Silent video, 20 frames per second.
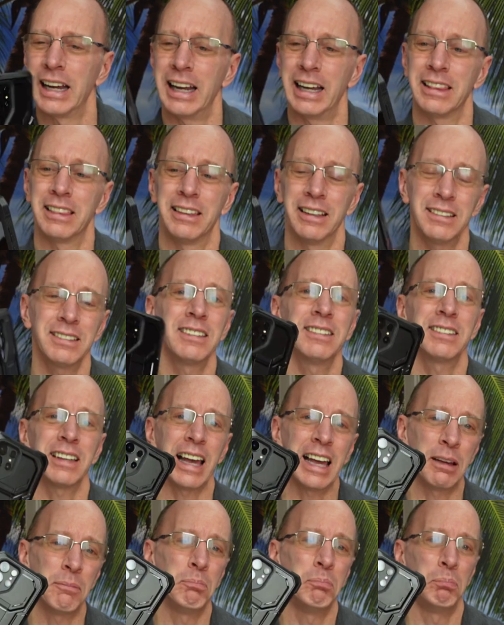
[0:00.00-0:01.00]
and this is
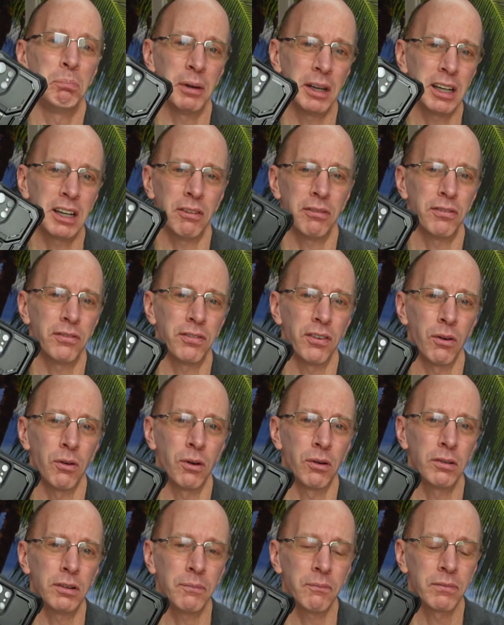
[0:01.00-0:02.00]
a big
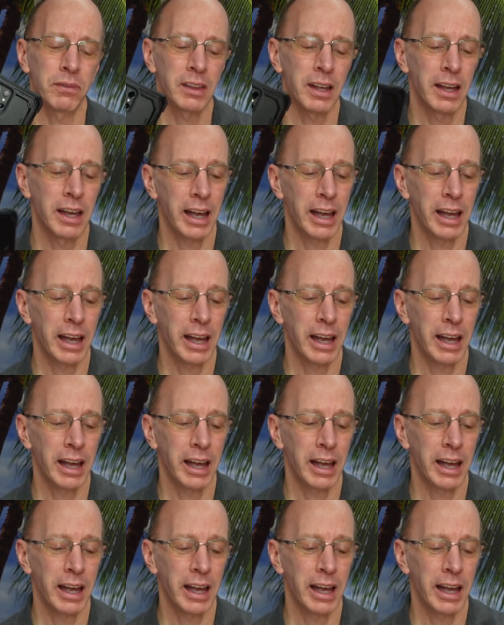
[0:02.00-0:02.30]
phone